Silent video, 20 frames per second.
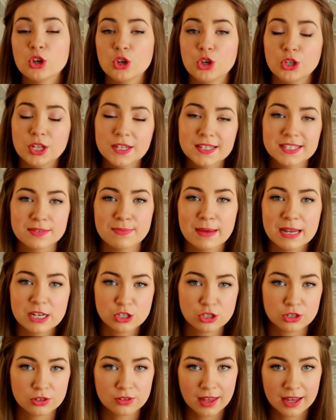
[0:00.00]
you need to make
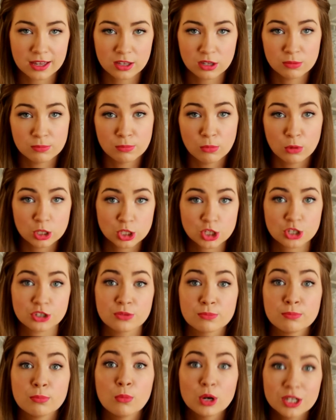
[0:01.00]
sure that you
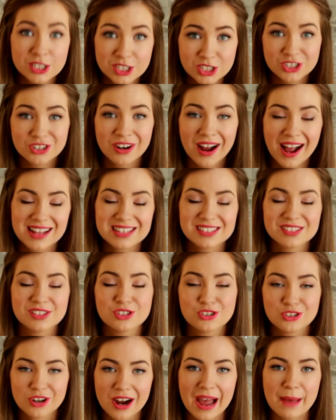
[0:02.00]
moisturize
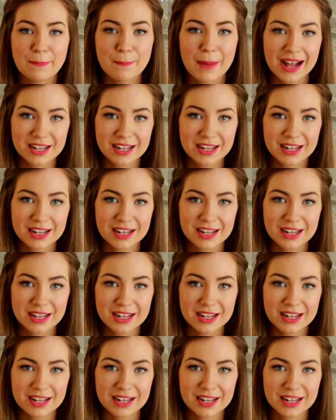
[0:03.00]
the dry